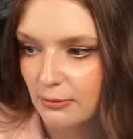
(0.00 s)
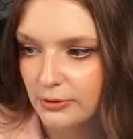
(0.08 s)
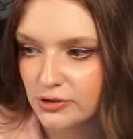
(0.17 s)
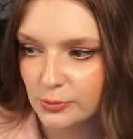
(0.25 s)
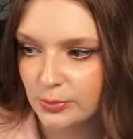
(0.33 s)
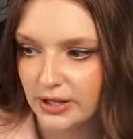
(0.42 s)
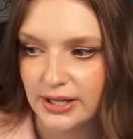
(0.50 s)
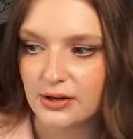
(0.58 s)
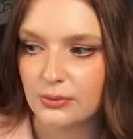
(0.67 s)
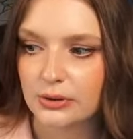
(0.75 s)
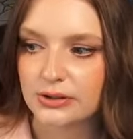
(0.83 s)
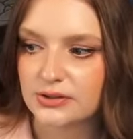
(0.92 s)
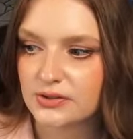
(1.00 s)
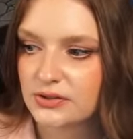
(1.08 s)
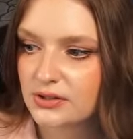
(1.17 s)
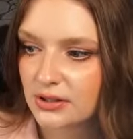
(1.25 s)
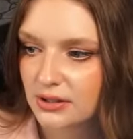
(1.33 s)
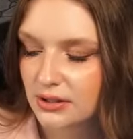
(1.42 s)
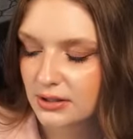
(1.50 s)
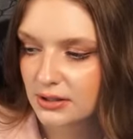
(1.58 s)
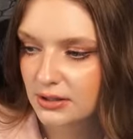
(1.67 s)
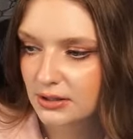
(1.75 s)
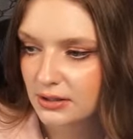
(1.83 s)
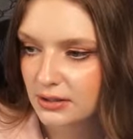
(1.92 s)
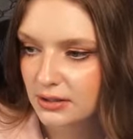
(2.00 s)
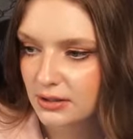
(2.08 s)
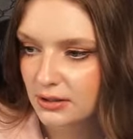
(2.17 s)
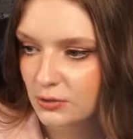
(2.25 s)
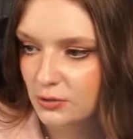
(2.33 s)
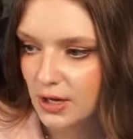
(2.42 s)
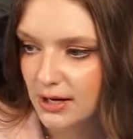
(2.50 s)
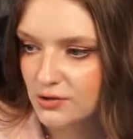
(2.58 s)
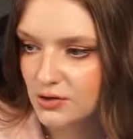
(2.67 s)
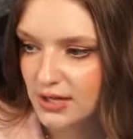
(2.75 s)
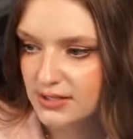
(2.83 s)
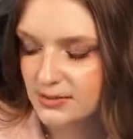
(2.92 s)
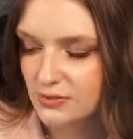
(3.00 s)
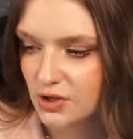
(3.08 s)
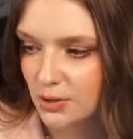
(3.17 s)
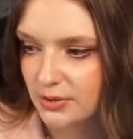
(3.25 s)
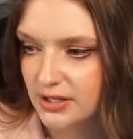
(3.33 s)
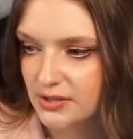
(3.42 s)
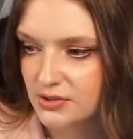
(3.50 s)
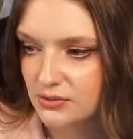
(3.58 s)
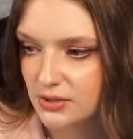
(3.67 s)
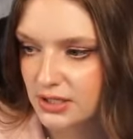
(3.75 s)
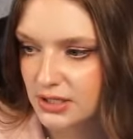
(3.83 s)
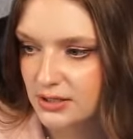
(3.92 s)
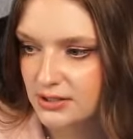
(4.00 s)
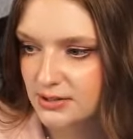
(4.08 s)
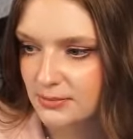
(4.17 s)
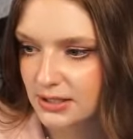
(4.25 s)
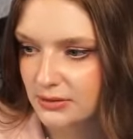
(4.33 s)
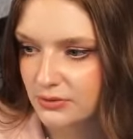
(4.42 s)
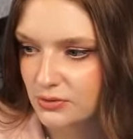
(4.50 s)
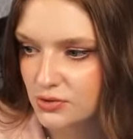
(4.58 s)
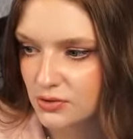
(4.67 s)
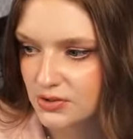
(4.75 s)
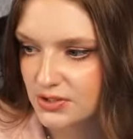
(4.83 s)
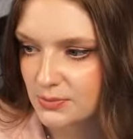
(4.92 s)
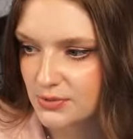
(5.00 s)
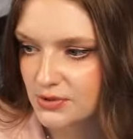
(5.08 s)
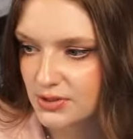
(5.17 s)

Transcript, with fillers: We should play it once. You gotta try Sims 3 on PS3 someday in the future or Sims 3